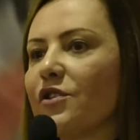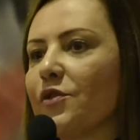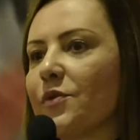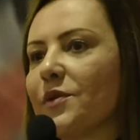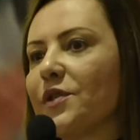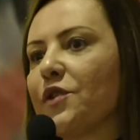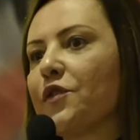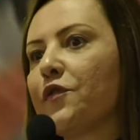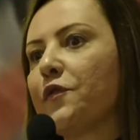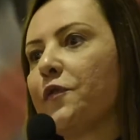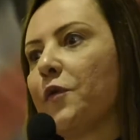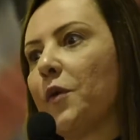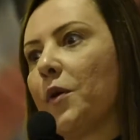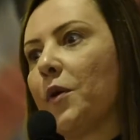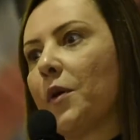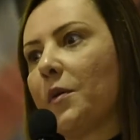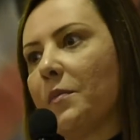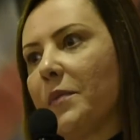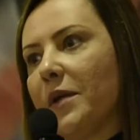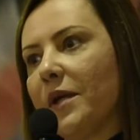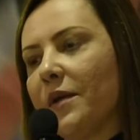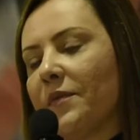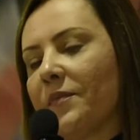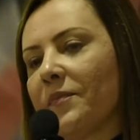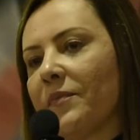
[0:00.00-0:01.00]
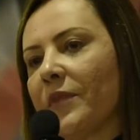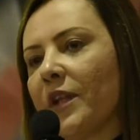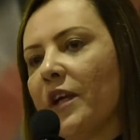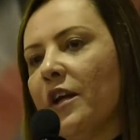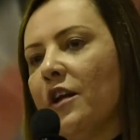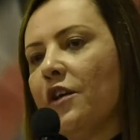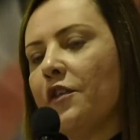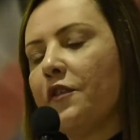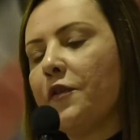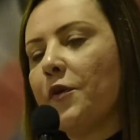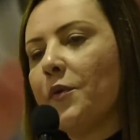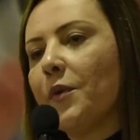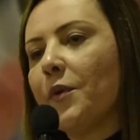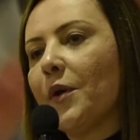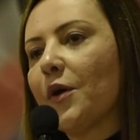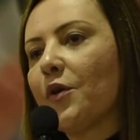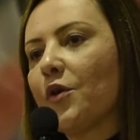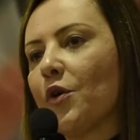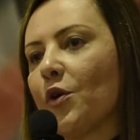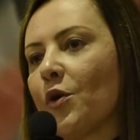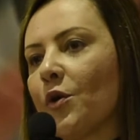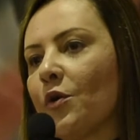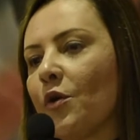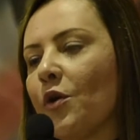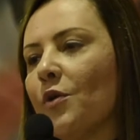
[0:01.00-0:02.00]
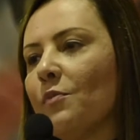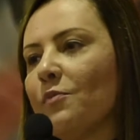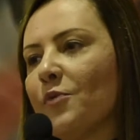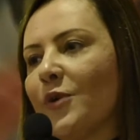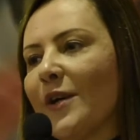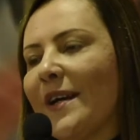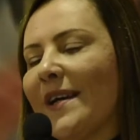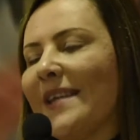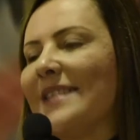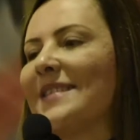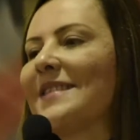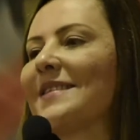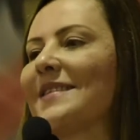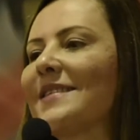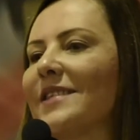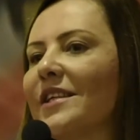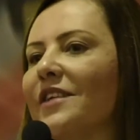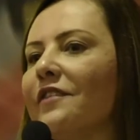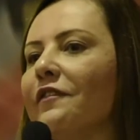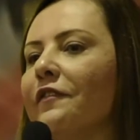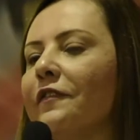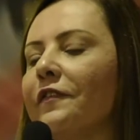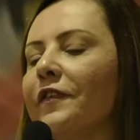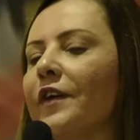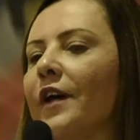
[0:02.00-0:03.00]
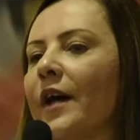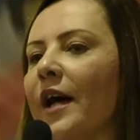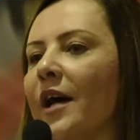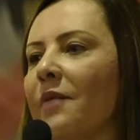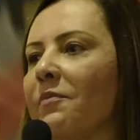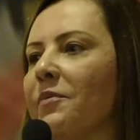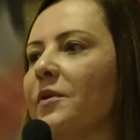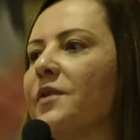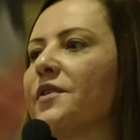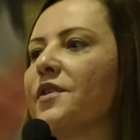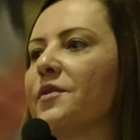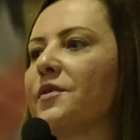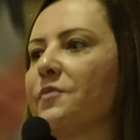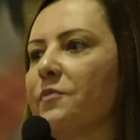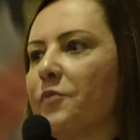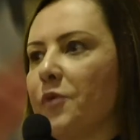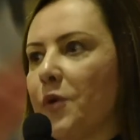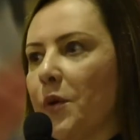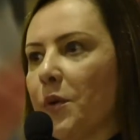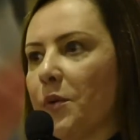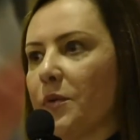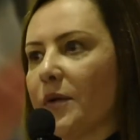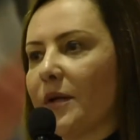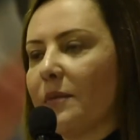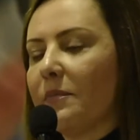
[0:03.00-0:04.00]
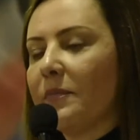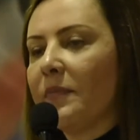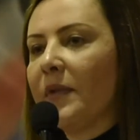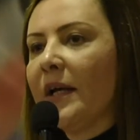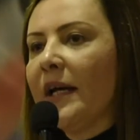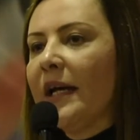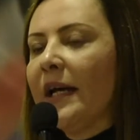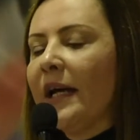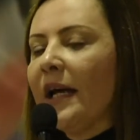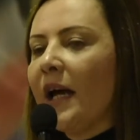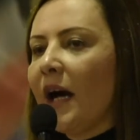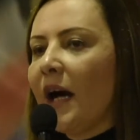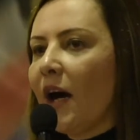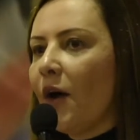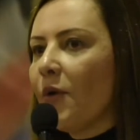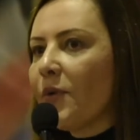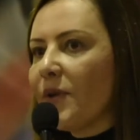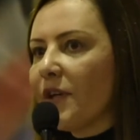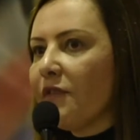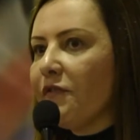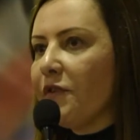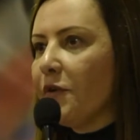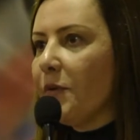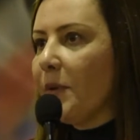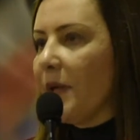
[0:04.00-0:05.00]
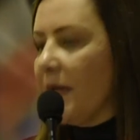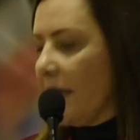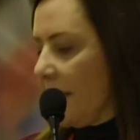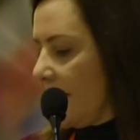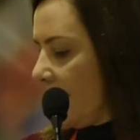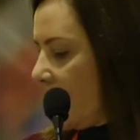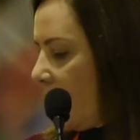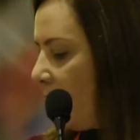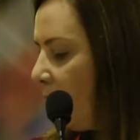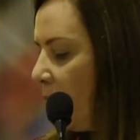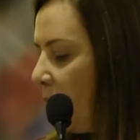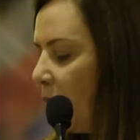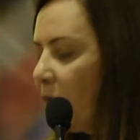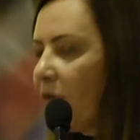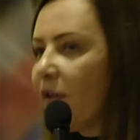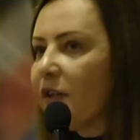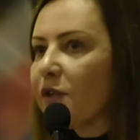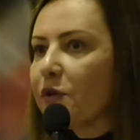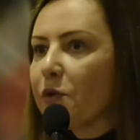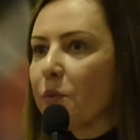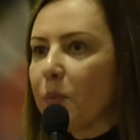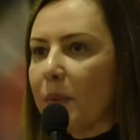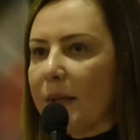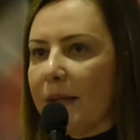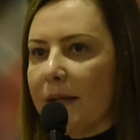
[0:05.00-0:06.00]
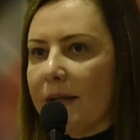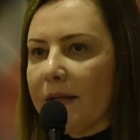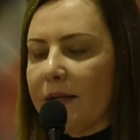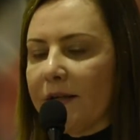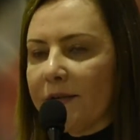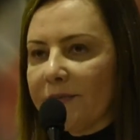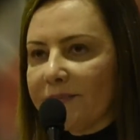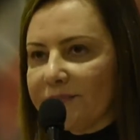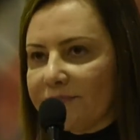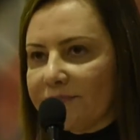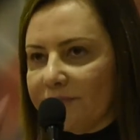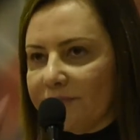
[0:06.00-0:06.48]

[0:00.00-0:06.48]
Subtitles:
transforming through a comprehensive happiness program. I'll give you an example. This week,